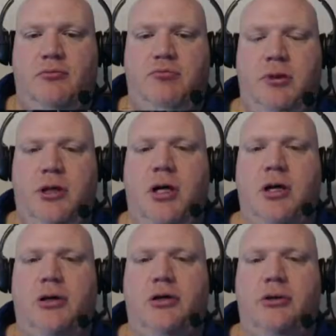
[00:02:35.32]

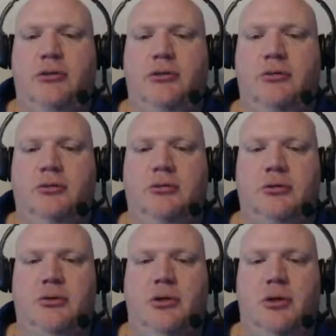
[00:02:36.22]
block,
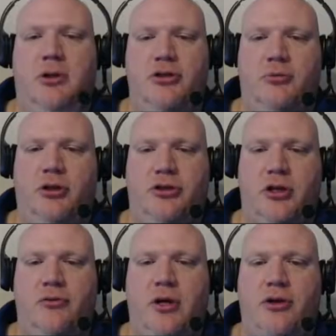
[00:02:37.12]
or some cooked
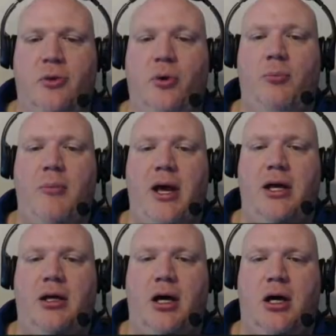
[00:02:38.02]
stone rather. We will
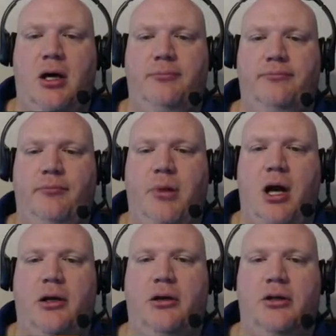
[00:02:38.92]
make a
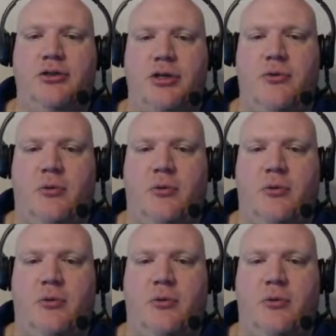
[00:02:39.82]
block here because that's what